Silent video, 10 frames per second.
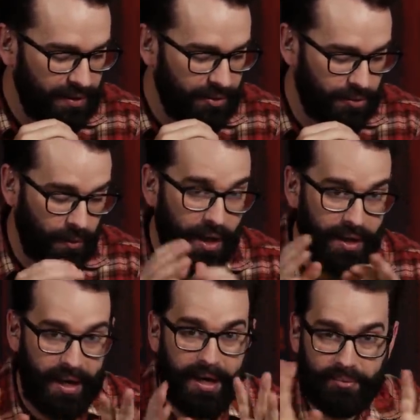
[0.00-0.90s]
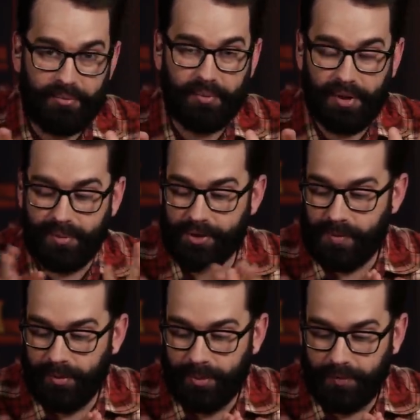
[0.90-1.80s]
Which is why I, like
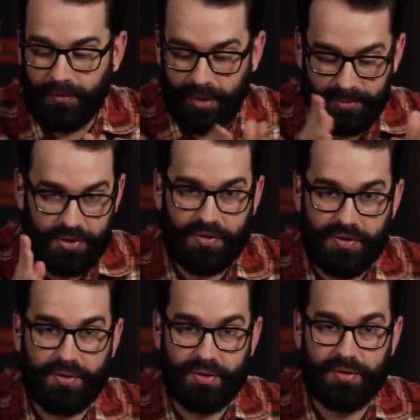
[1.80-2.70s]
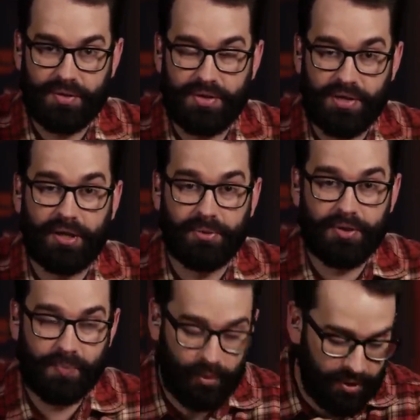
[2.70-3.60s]
most people, prefer them just to, to stick with
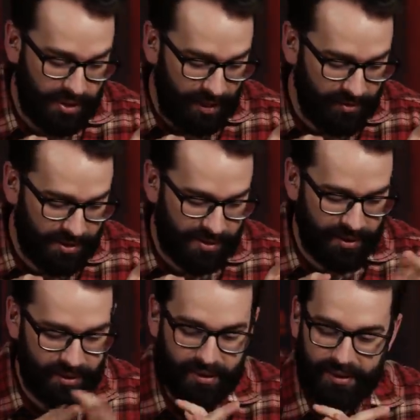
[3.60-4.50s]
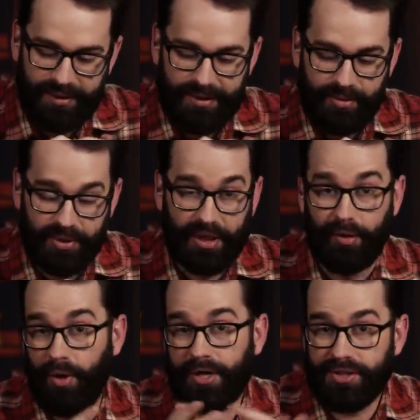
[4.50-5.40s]
the sports, obviously, but they
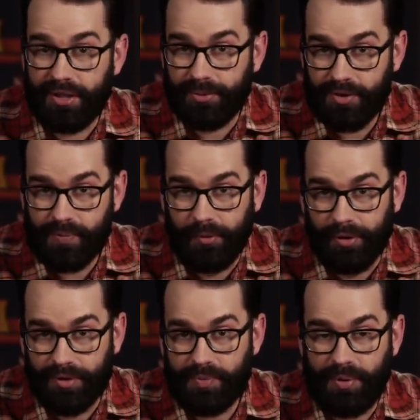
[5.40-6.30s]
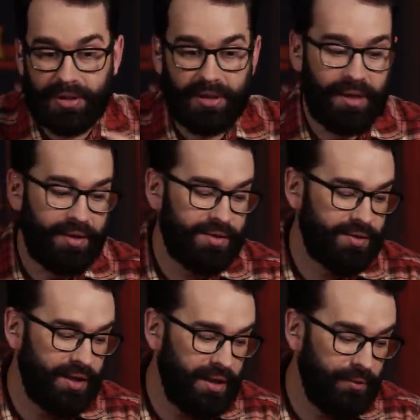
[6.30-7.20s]
don't want to stick with the sports
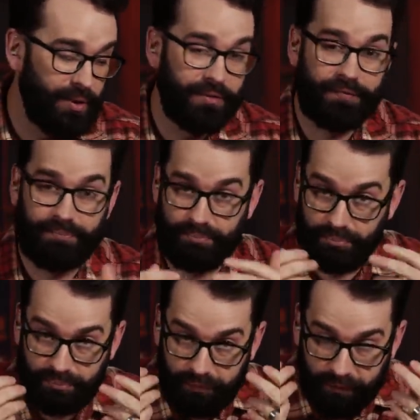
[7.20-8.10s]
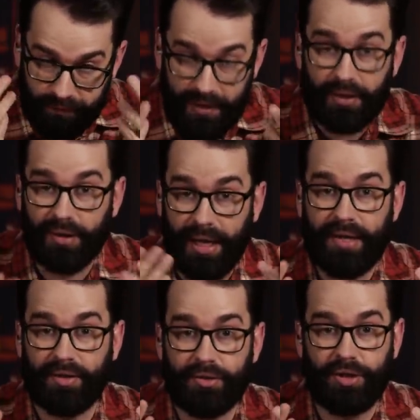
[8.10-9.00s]
because they want to feel
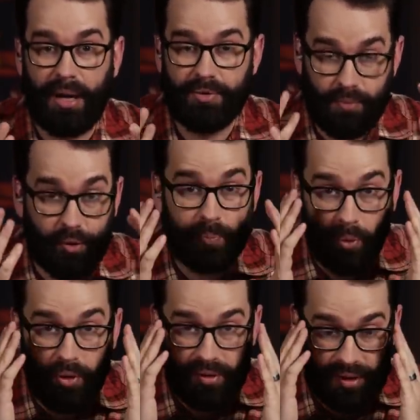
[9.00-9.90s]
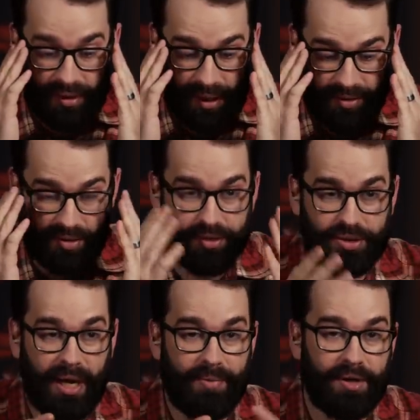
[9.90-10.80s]
like their job is more important than that, so they
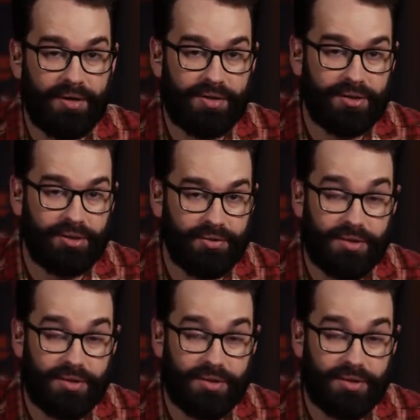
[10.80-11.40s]
chime in on these issues.